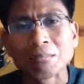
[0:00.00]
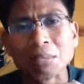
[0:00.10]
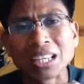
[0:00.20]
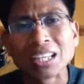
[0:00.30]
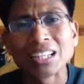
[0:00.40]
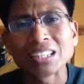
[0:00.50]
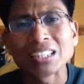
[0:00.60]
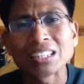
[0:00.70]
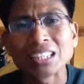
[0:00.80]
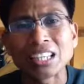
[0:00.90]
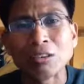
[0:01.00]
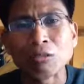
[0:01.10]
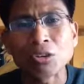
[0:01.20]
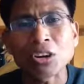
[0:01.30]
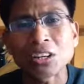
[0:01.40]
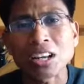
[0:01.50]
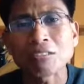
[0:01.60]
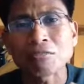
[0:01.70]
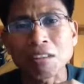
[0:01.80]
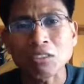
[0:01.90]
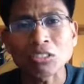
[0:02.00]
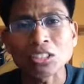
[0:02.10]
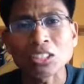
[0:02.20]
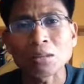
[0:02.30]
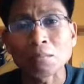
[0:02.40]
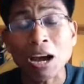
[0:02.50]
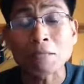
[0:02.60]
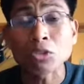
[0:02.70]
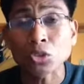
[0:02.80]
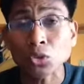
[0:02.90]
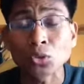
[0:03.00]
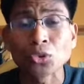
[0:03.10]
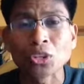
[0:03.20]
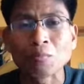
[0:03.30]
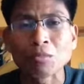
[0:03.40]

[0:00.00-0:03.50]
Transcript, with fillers: Because if we are not founded in the Bible truth,